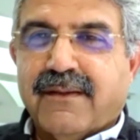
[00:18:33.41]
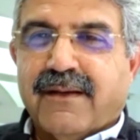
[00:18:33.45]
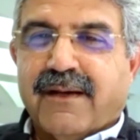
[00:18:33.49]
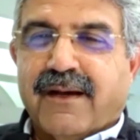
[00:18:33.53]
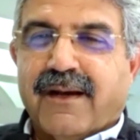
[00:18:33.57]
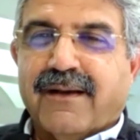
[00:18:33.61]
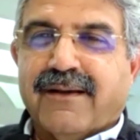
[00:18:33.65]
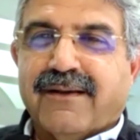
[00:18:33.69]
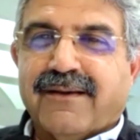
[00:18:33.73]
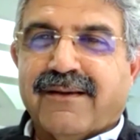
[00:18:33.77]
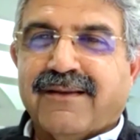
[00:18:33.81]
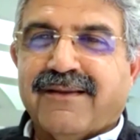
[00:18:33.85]

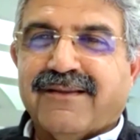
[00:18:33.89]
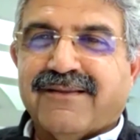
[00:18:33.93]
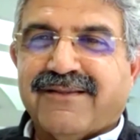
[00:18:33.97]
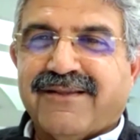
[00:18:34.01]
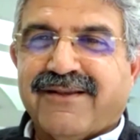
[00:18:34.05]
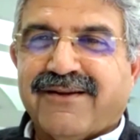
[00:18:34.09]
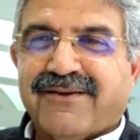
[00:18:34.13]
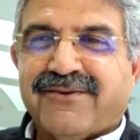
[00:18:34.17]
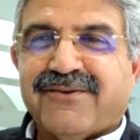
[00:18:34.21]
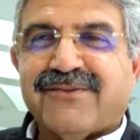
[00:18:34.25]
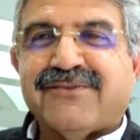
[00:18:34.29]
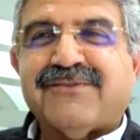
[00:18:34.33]
uncle is
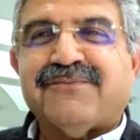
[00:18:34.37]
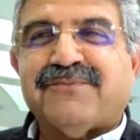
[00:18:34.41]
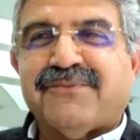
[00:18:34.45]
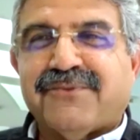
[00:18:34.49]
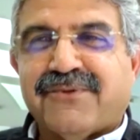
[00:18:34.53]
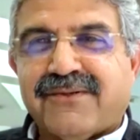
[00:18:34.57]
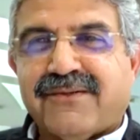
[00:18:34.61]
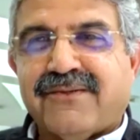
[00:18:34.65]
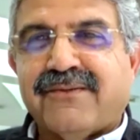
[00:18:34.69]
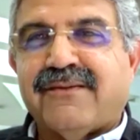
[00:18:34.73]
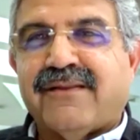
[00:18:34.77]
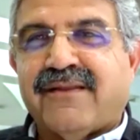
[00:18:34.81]
there to
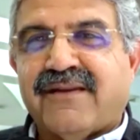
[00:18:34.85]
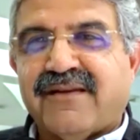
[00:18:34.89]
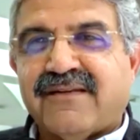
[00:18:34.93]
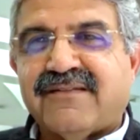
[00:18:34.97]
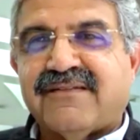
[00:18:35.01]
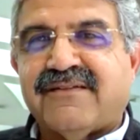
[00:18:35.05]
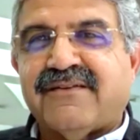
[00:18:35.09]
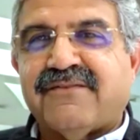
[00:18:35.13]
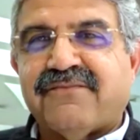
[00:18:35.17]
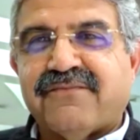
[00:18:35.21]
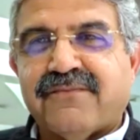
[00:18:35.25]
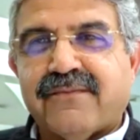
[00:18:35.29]
support you, then
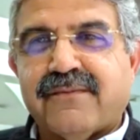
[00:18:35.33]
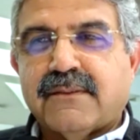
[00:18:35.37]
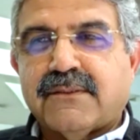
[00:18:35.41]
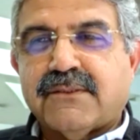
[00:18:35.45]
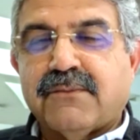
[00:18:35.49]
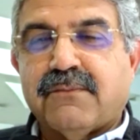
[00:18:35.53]
it's different.